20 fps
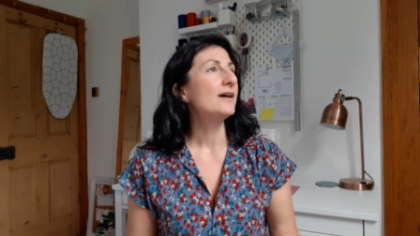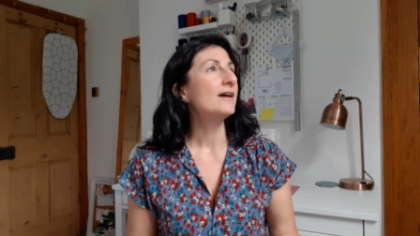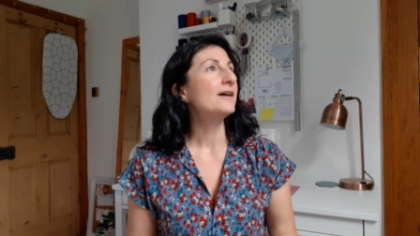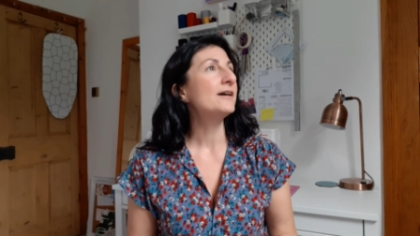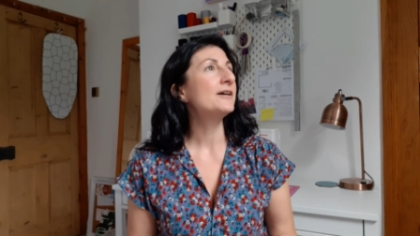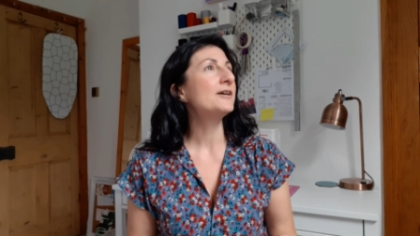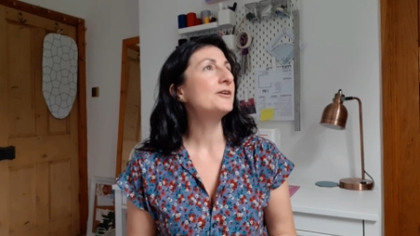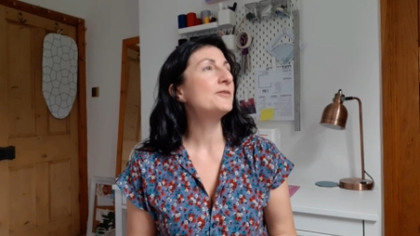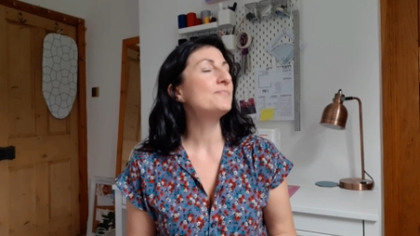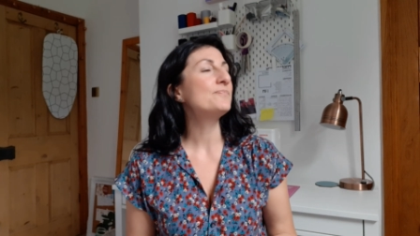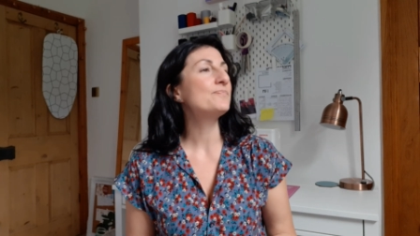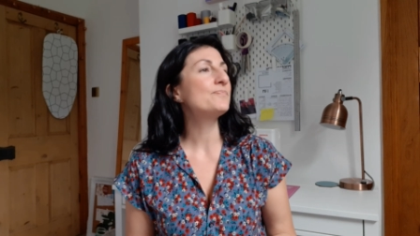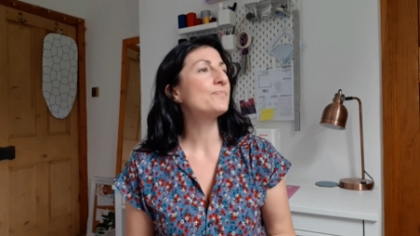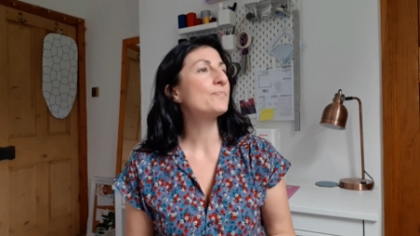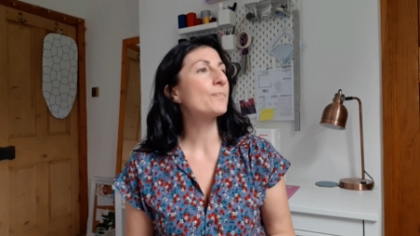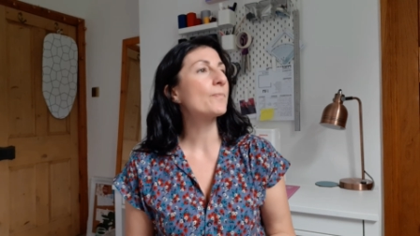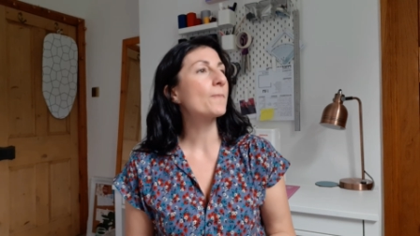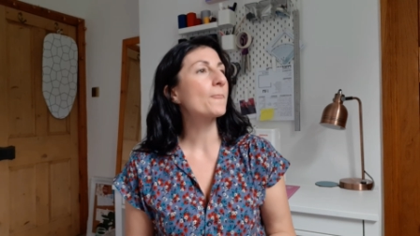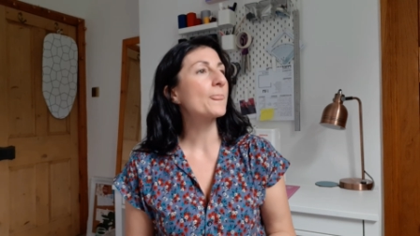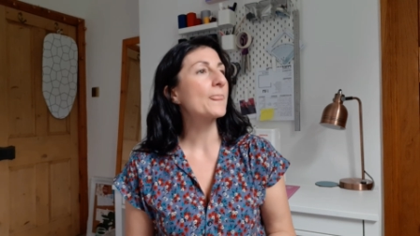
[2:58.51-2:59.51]
I
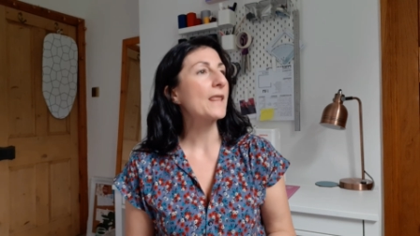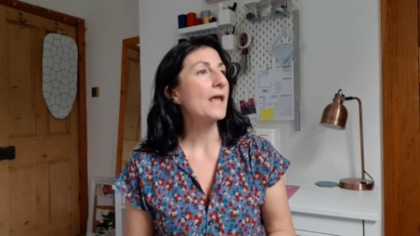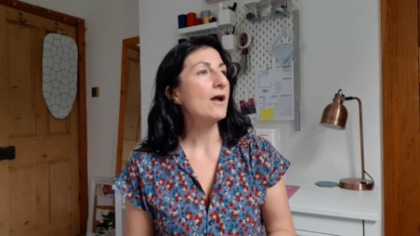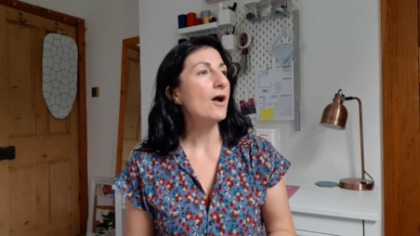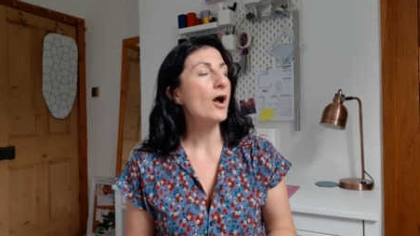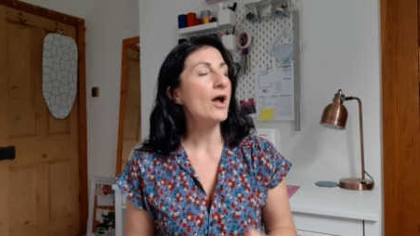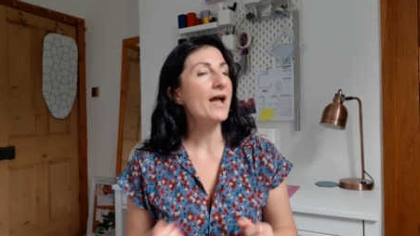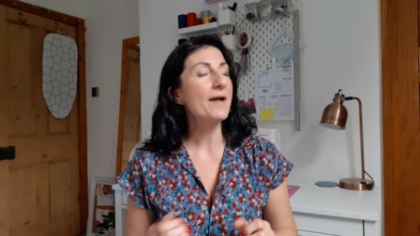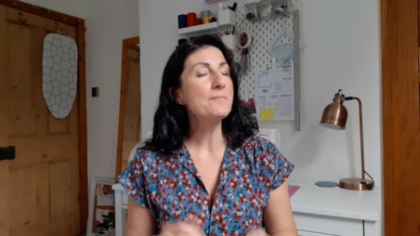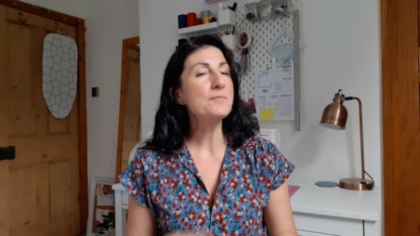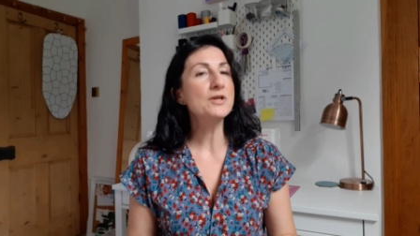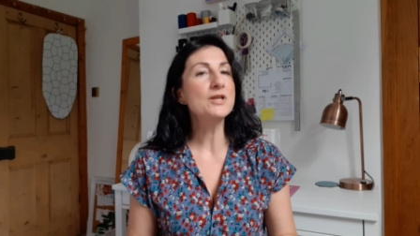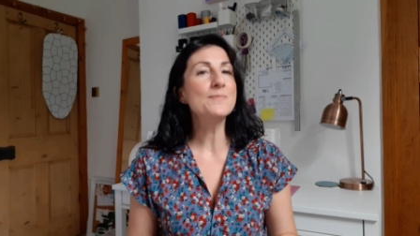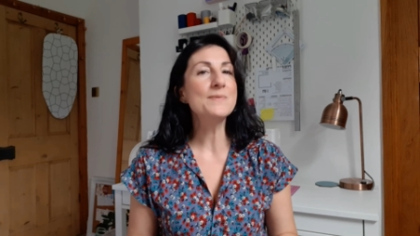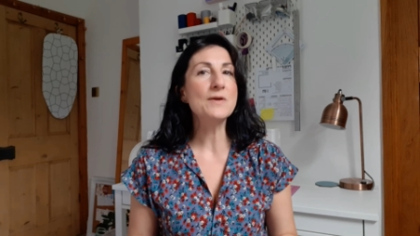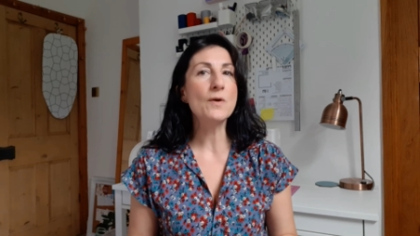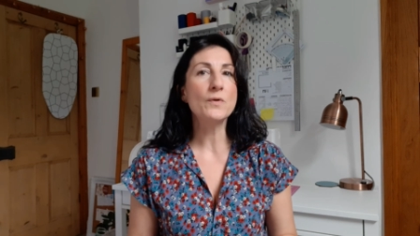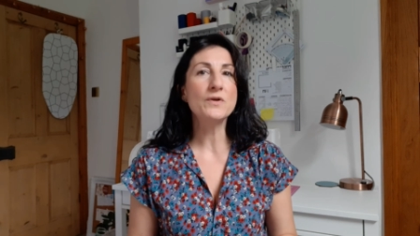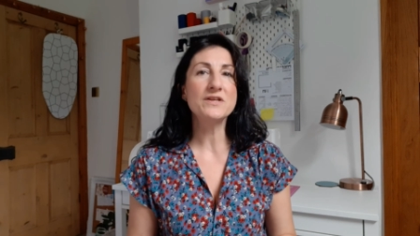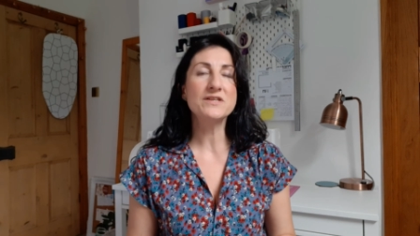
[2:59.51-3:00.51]
am going to
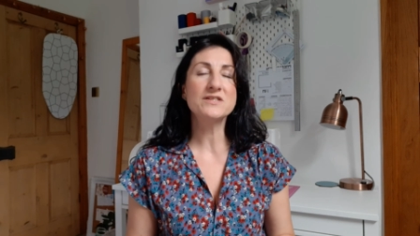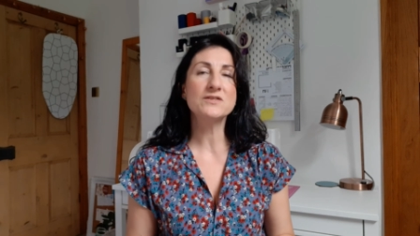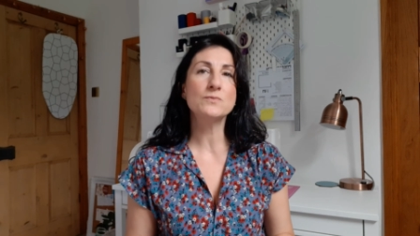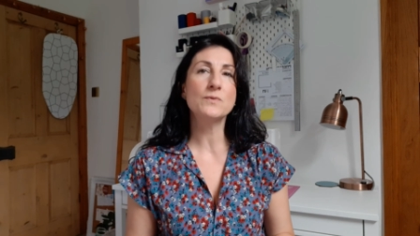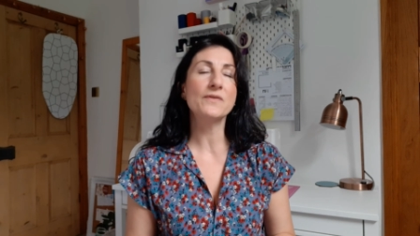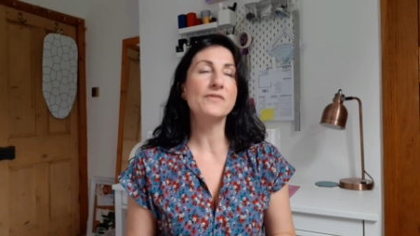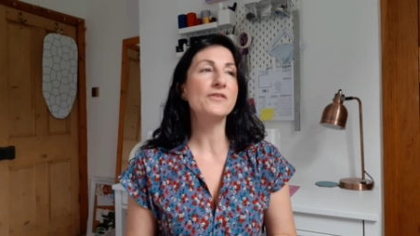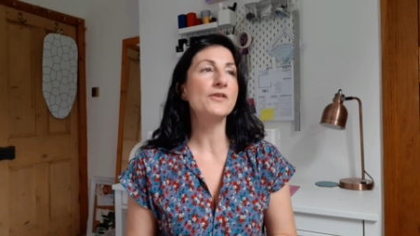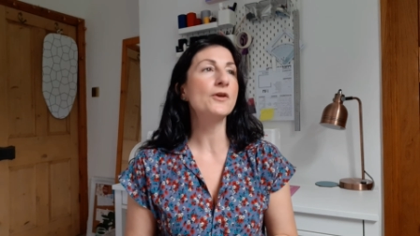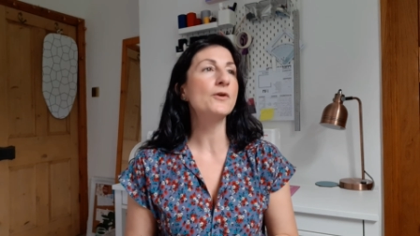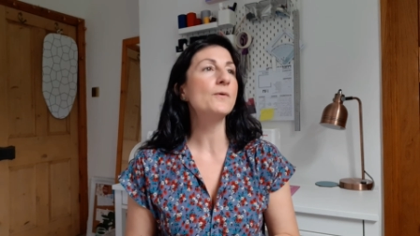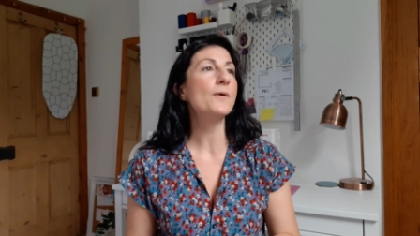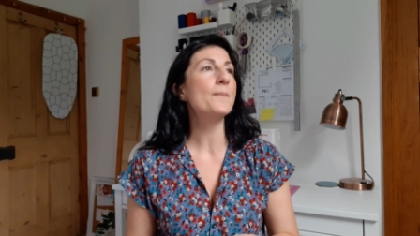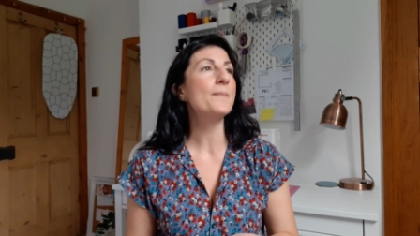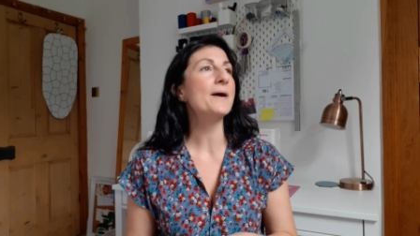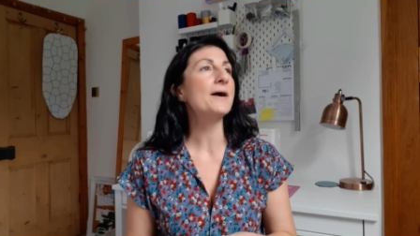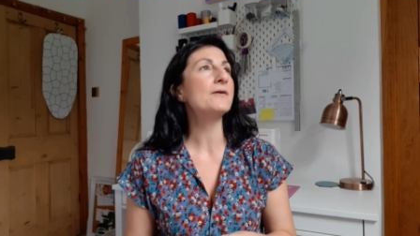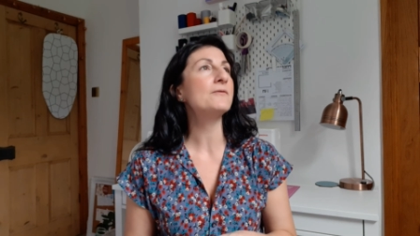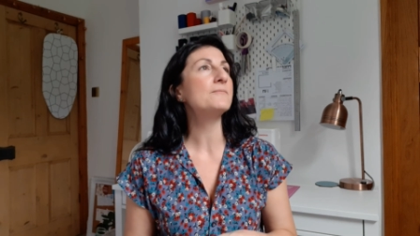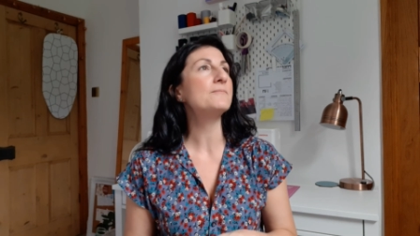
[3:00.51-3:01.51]
be honest with you
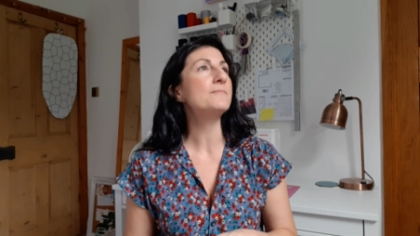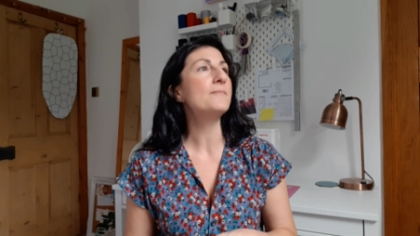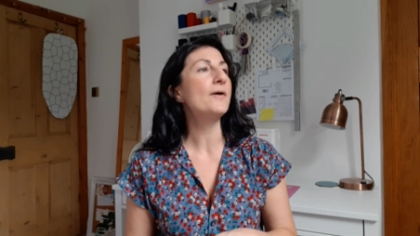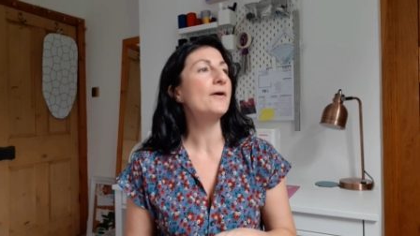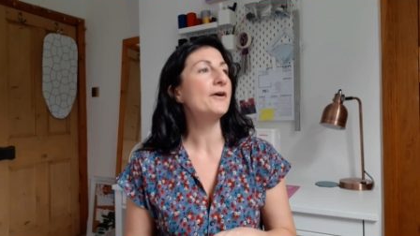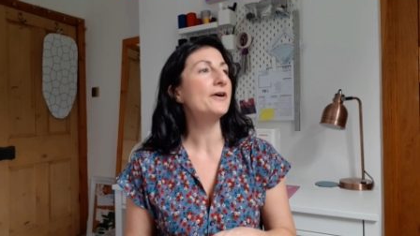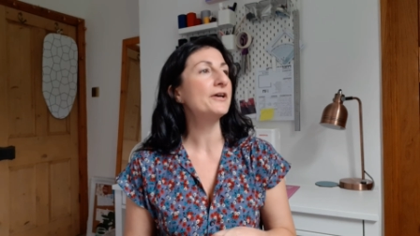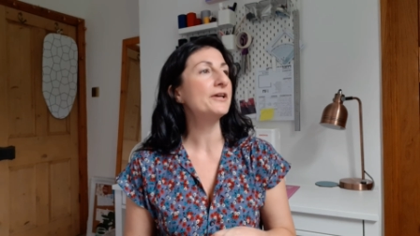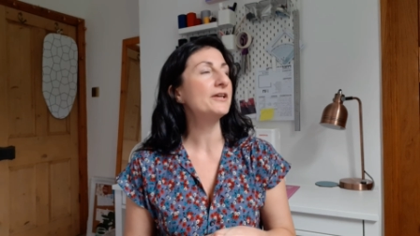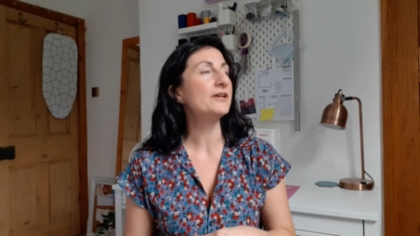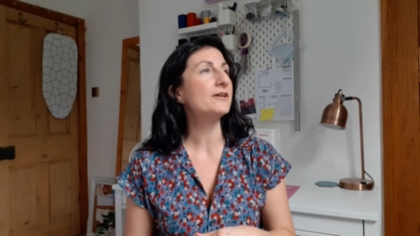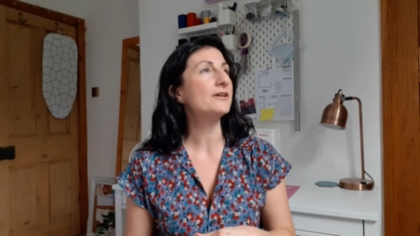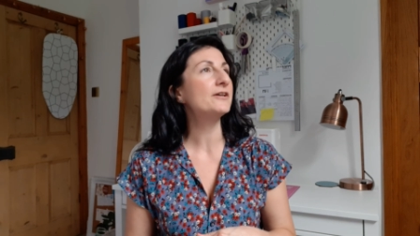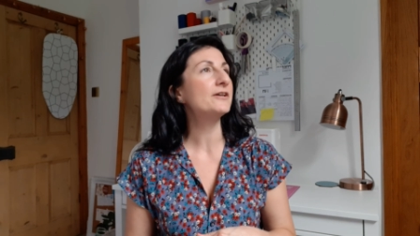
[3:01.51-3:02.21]
about my